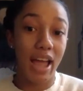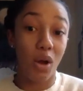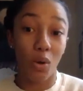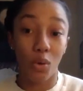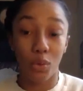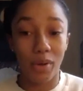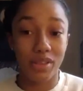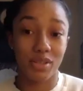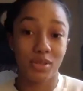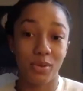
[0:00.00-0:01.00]
I only
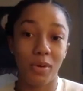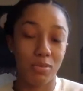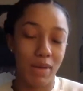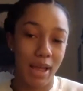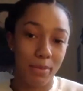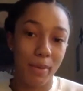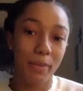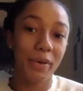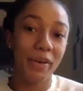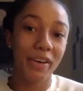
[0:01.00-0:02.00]
went to school with Black
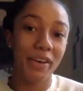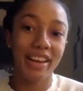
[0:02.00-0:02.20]
people,